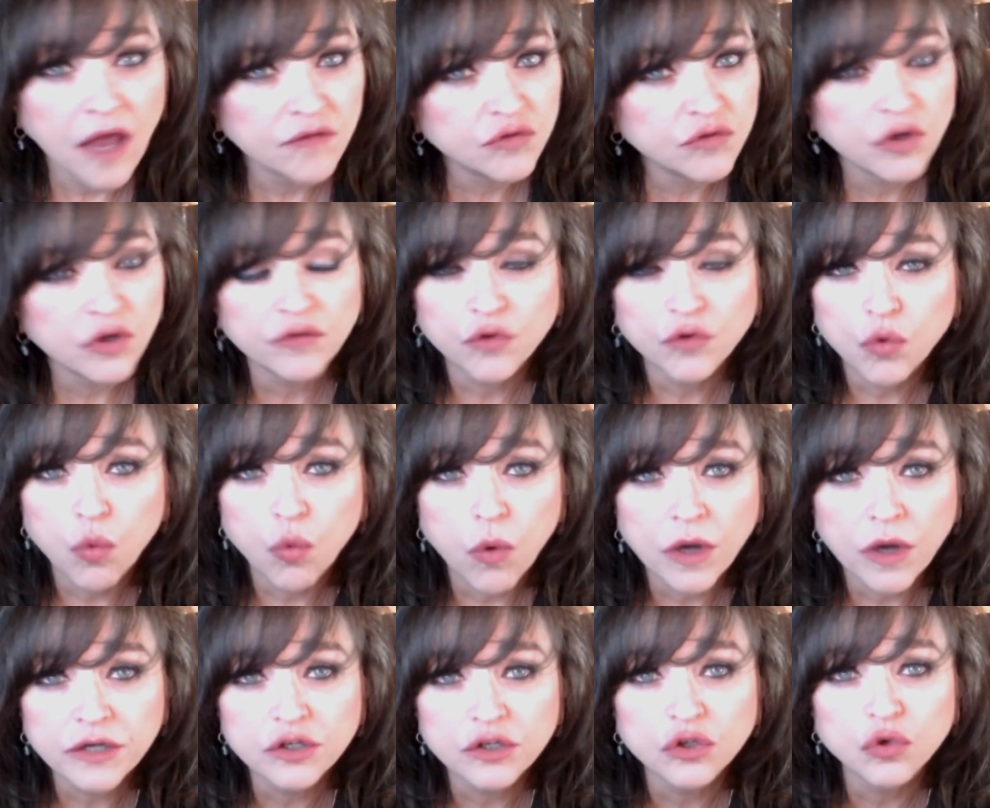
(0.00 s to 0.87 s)
Have you ever
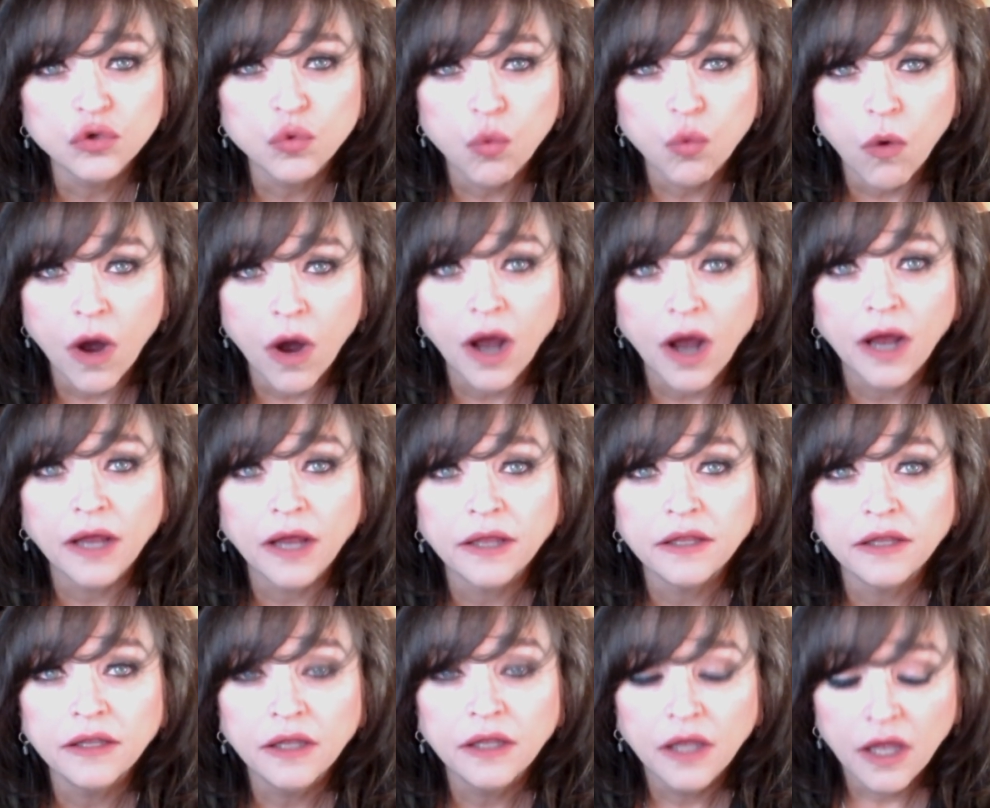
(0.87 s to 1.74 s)
wondered
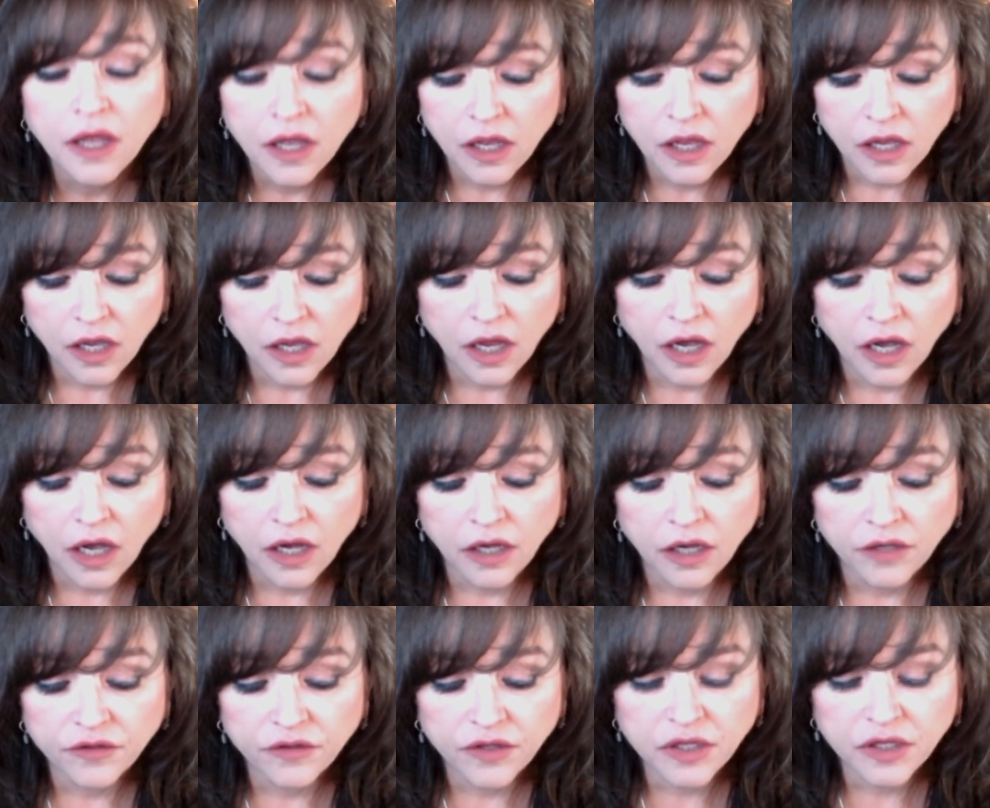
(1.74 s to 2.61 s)
why
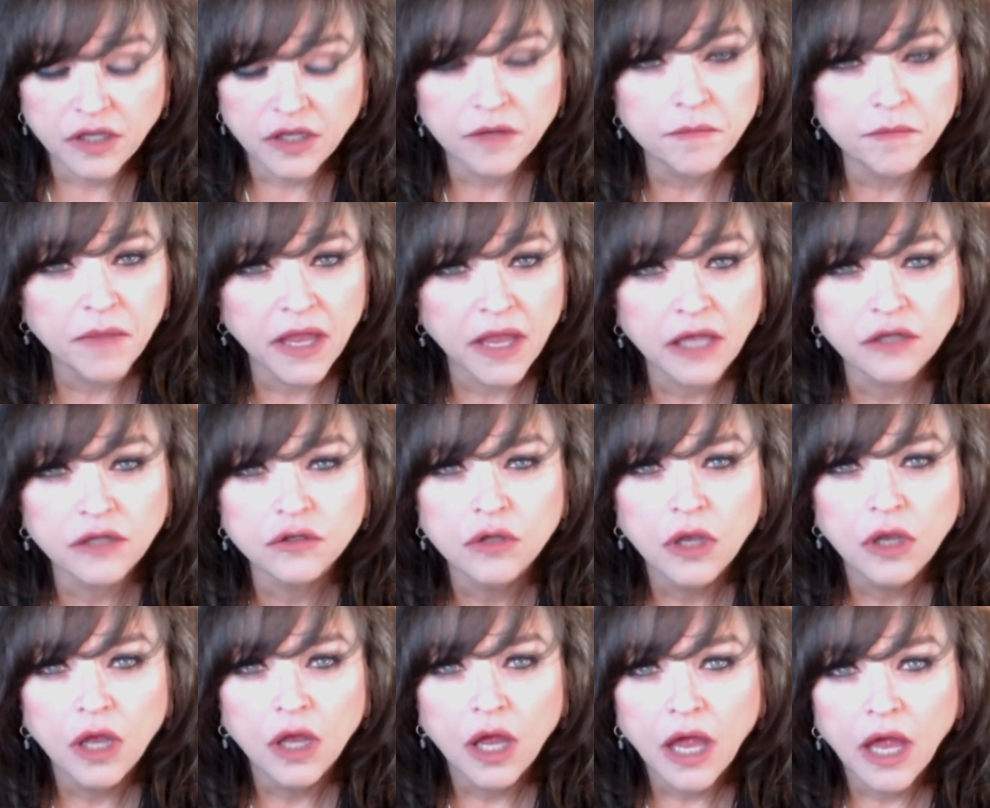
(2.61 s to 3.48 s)
the
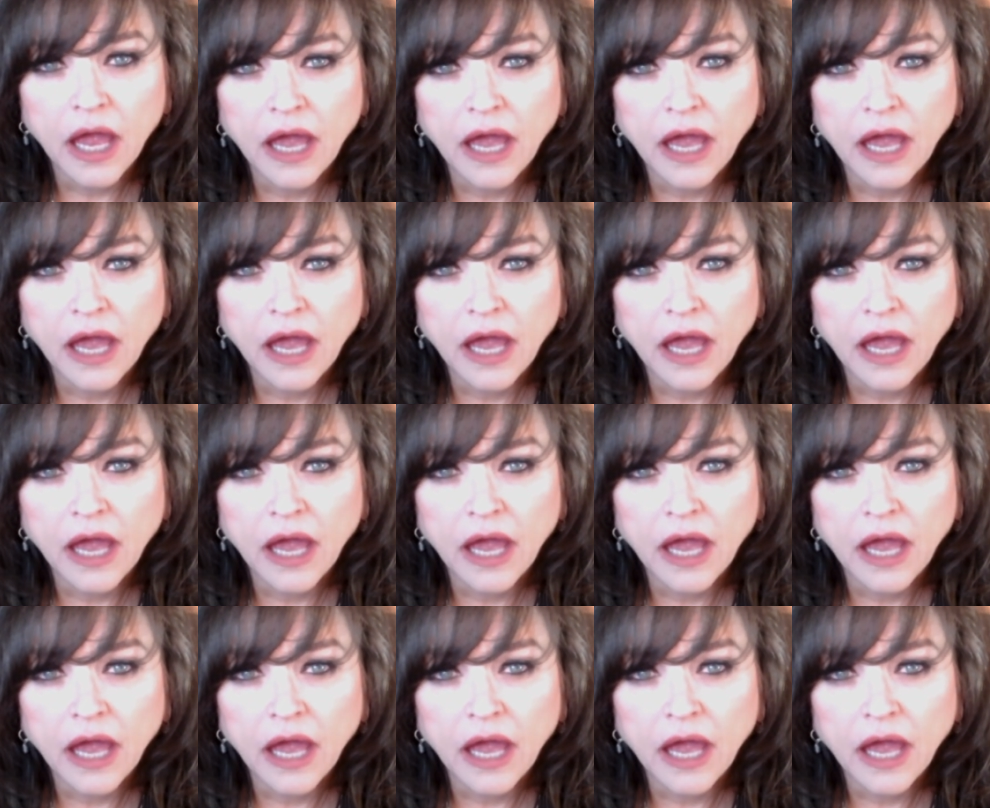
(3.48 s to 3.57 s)
command